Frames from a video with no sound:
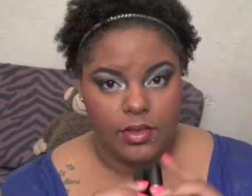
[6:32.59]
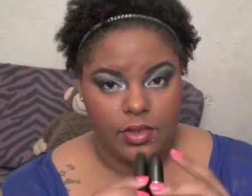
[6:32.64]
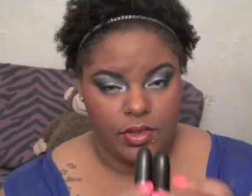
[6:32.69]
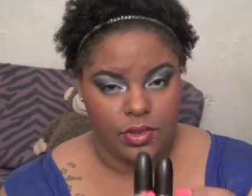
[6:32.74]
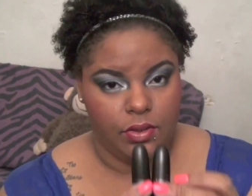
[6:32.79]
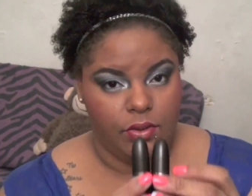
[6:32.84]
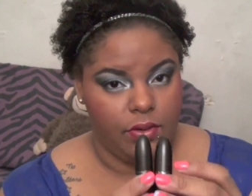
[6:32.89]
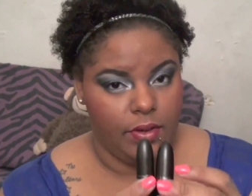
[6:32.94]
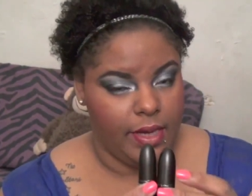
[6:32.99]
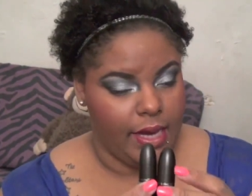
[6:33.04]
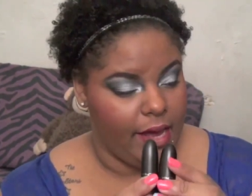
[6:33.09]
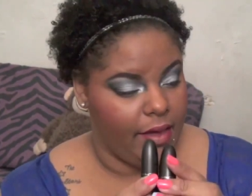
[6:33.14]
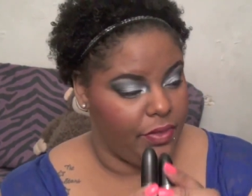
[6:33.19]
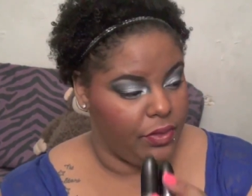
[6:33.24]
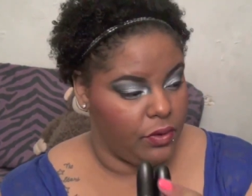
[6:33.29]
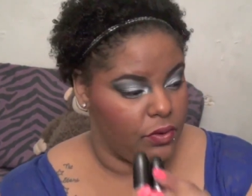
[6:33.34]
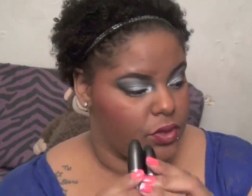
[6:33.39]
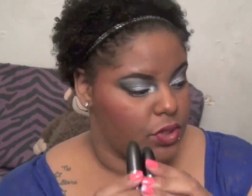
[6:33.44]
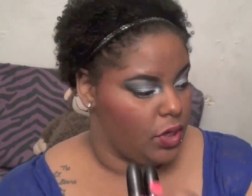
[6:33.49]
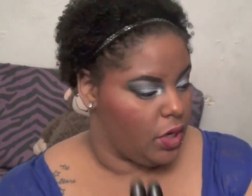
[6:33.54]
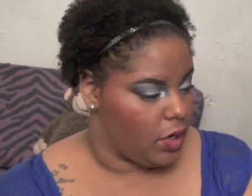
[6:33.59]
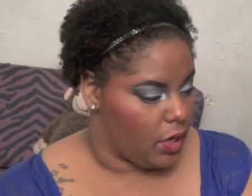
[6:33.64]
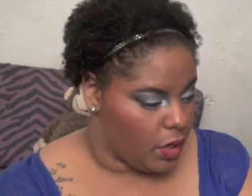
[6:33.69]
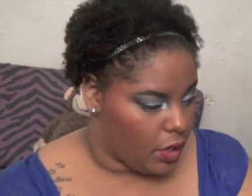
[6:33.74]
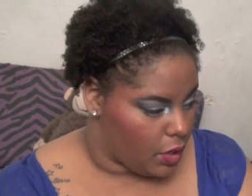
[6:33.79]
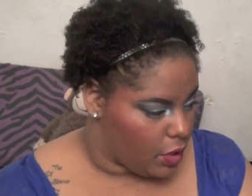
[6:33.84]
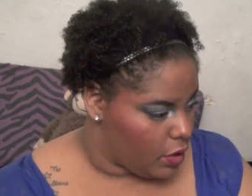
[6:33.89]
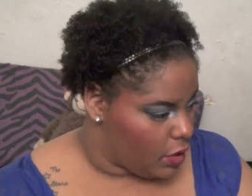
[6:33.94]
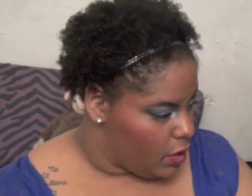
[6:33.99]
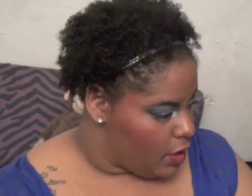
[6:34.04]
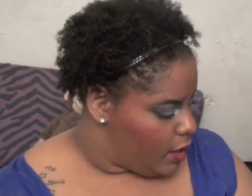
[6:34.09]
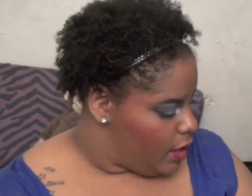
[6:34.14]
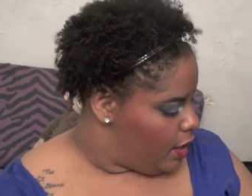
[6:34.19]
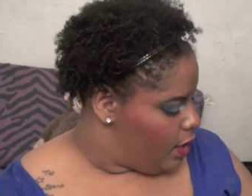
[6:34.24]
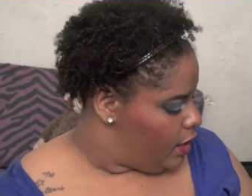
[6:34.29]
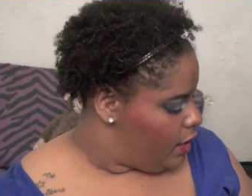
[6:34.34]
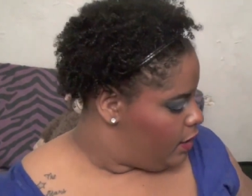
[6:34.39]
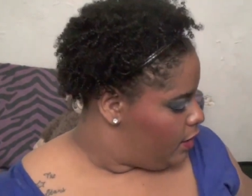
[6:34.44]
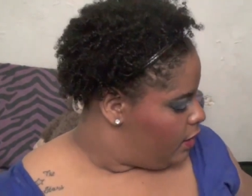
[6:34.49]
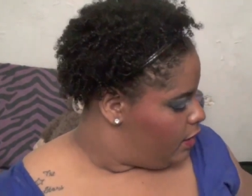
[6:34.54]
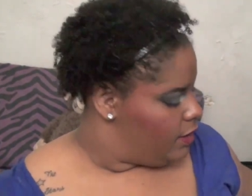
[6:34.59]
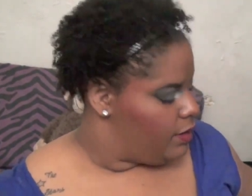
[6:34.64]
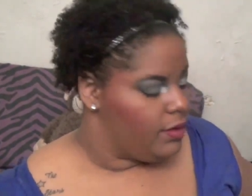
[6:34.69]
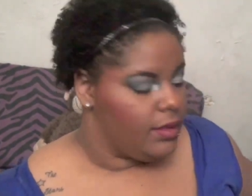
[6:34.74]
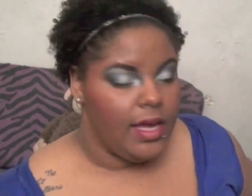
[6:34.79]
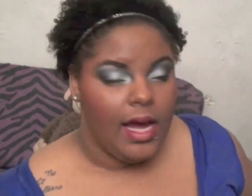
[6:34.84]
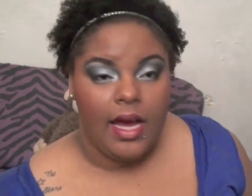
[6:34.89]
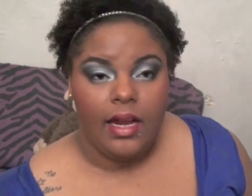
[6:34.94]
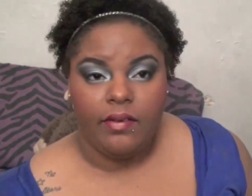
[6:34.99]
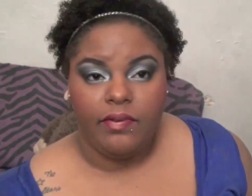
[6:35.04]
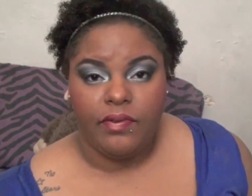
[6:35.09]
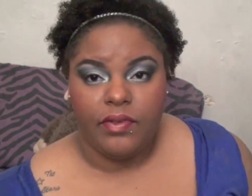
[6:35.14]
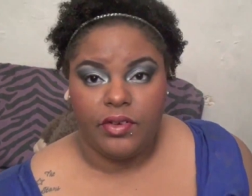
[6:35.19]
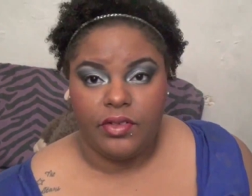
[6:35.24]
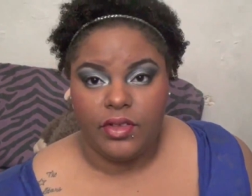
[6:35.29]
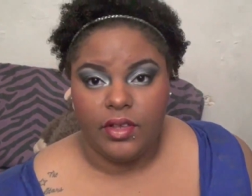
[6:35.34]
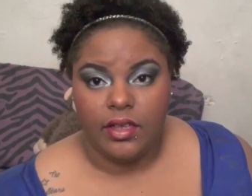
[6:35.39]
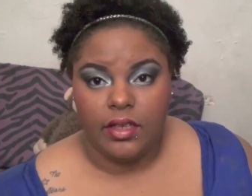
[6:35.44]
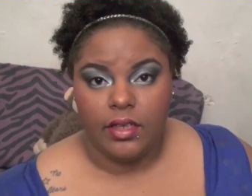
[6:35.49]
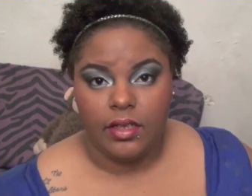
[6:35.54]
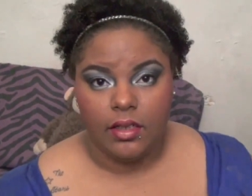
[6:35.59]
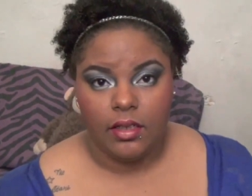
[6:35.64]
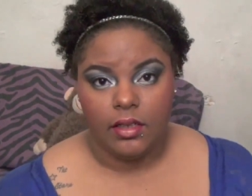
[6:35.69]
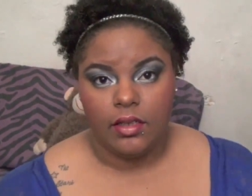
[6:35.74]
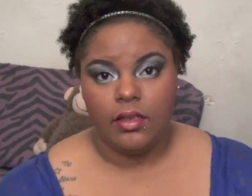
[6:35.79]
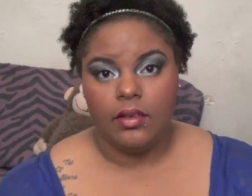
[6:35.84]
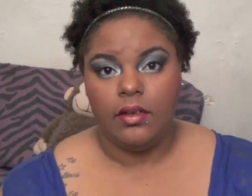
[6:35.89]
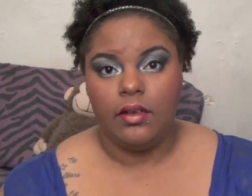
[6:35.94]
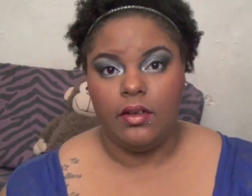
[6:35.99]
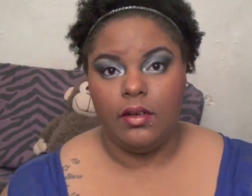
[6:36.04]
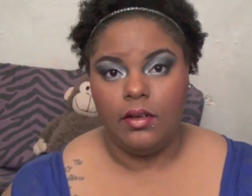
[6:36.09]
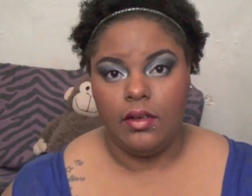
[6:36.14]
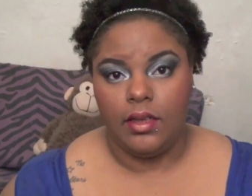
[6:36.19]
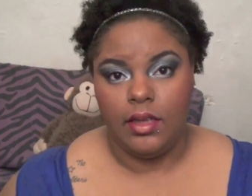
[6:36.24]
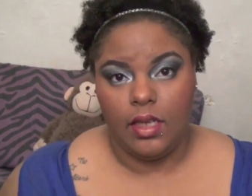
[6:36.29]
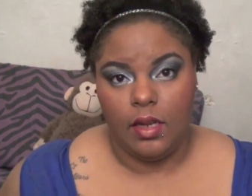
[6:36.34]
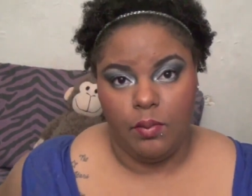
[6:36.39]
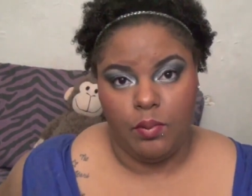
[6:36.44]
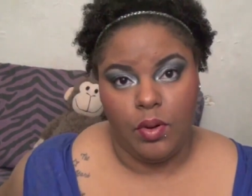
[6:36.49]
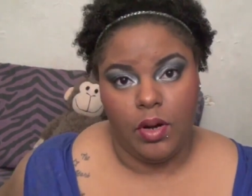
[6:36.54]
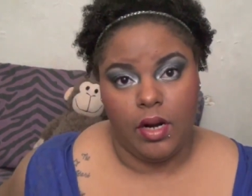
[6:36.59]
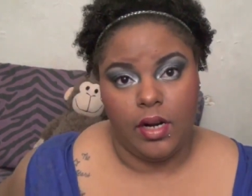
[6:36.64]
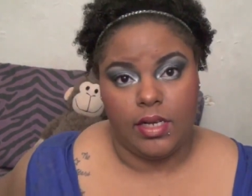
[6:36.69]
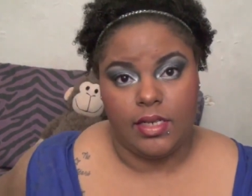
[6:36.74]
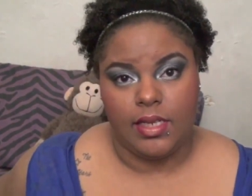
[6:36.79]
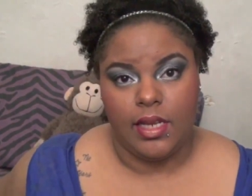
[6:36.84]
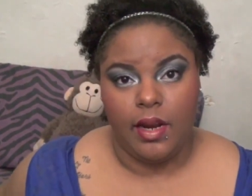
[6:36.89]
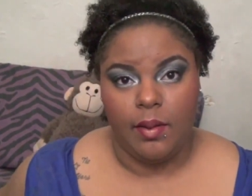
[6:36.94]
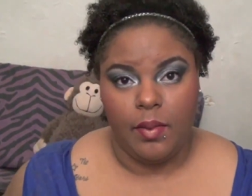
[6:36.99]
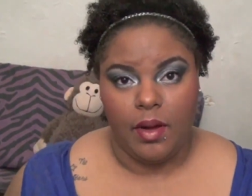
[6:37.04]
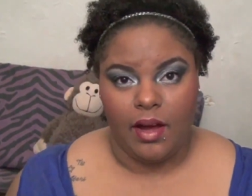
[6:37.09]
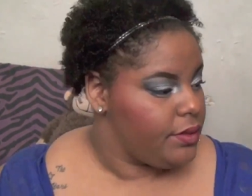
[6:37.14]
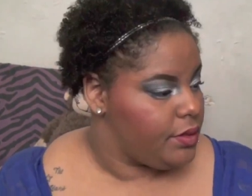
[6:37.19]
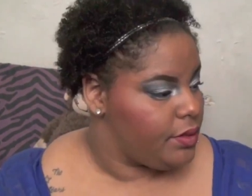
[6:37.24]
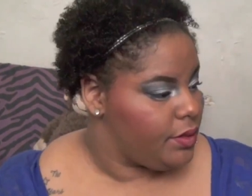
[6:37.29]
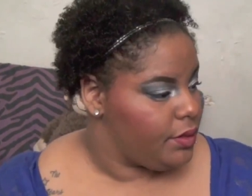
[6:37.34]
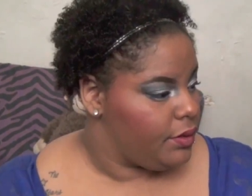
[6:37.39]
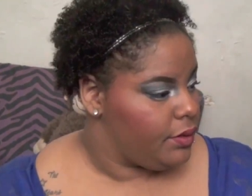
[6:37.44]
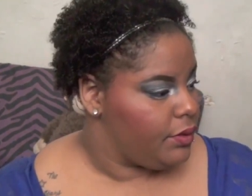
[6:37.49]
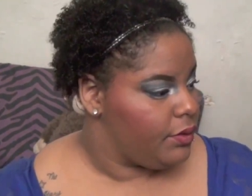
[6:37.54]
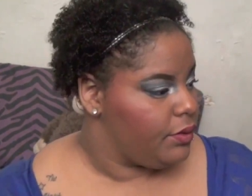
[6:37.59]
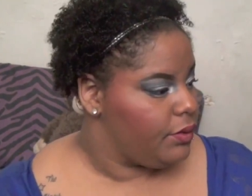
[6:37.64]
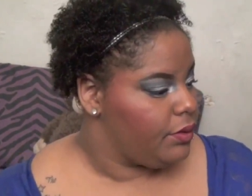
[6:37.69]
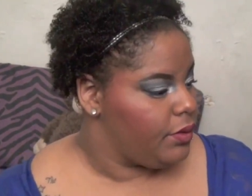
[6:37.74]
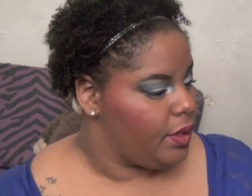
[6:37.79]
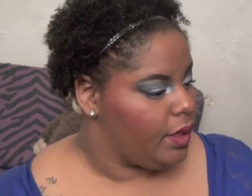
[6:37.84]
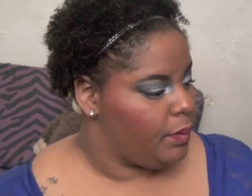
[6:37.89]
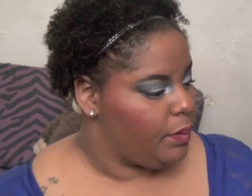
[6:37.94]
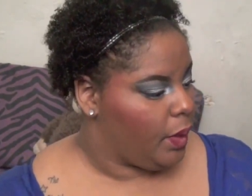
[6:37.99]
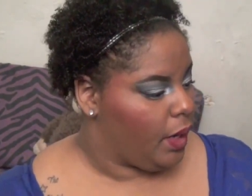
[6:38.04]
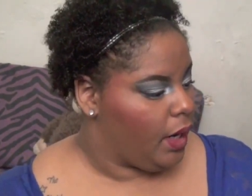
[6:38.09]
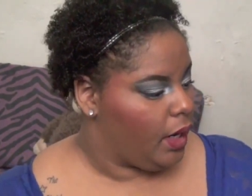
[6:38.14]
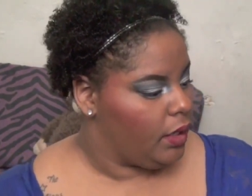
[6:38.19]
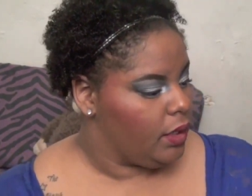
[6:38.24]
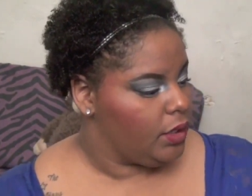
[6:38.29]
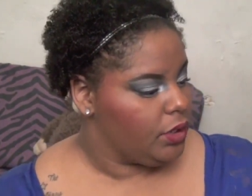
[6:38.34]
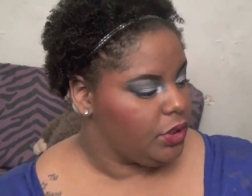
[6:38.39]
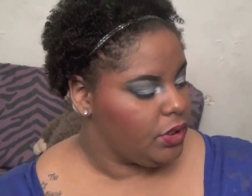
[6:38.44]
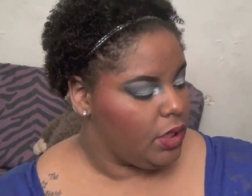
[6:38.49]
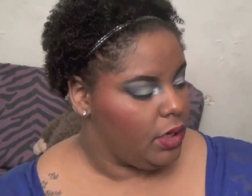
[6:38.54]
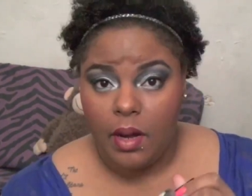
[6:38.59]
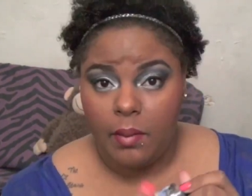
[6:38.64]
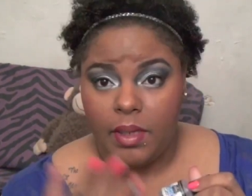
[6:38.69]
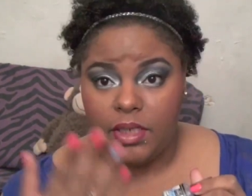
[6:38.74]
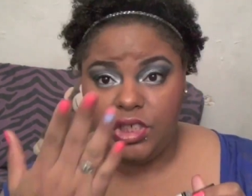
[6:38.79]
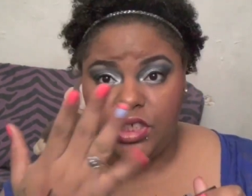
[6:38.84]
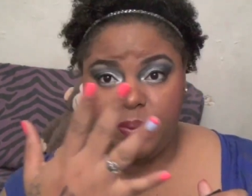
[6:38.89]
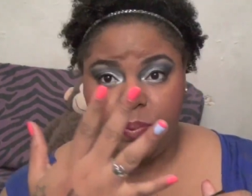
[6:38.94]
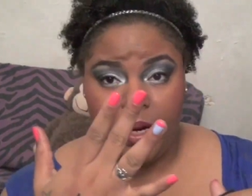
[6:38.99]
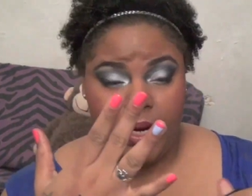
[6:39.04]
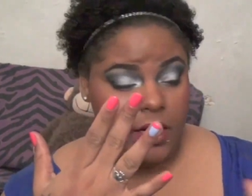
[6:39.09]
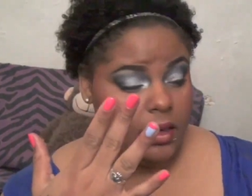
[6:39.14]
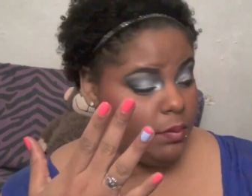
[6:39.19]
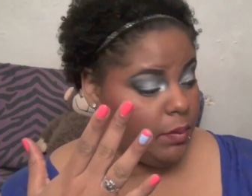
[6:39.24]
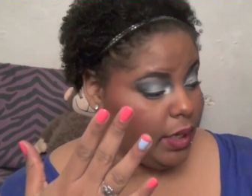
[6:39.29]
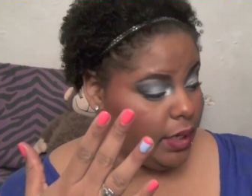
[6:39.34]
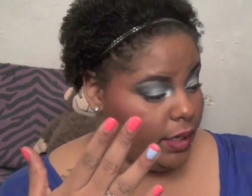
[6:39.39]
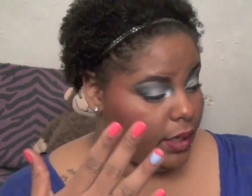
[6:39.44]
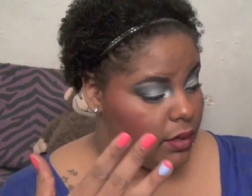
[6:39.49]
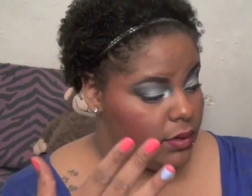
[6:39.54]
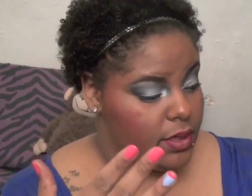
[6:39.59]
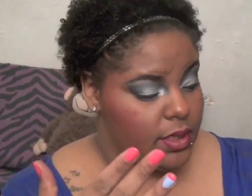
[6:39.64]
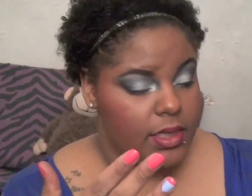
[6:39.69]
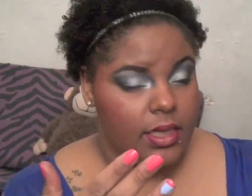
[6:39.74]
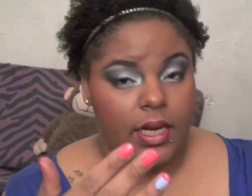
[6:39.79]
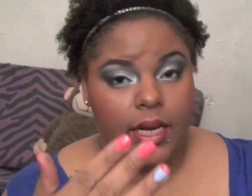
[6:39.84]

So yeah, those are that for the lip products that I bought. To the polish, um, I just painted my nails